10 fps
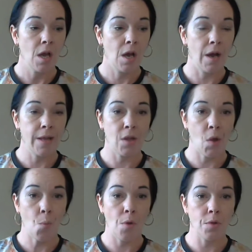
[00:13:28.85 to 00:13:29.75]
I
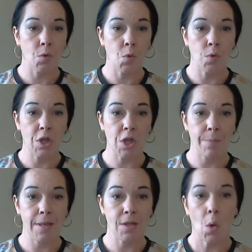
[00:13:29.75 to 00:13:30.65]
don't want all the
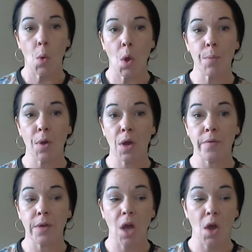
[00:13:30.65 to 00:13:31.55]
chappies at work
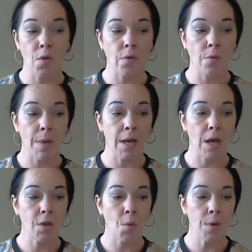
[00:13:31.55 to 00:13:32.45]
perving over me, and I
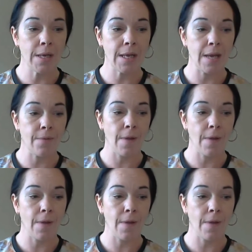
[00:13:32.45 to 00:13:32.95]
don't want to give